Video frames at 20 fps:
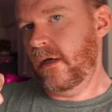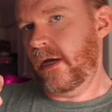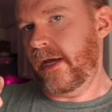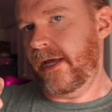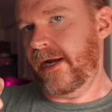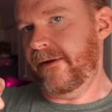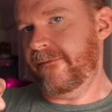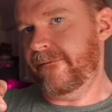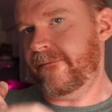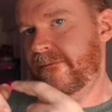
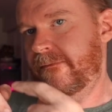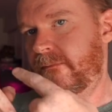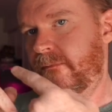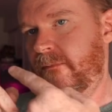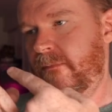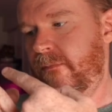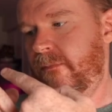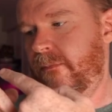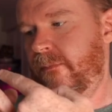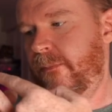And I've
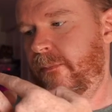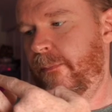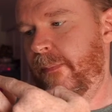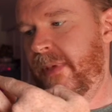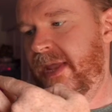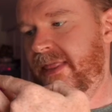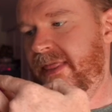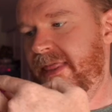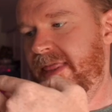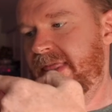
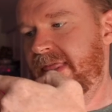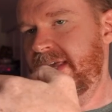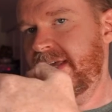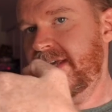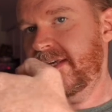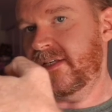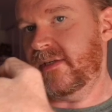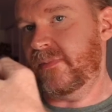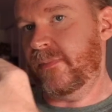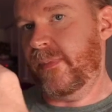made
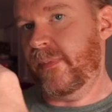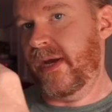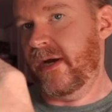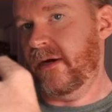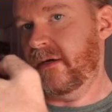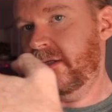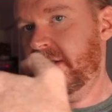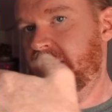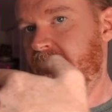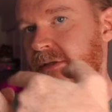this
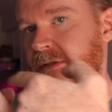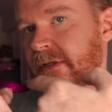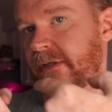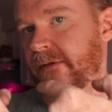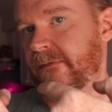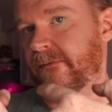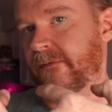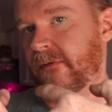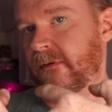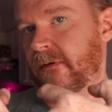parallel to the
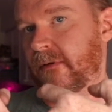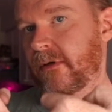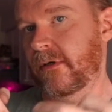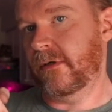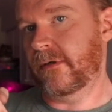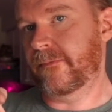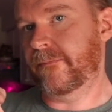floor.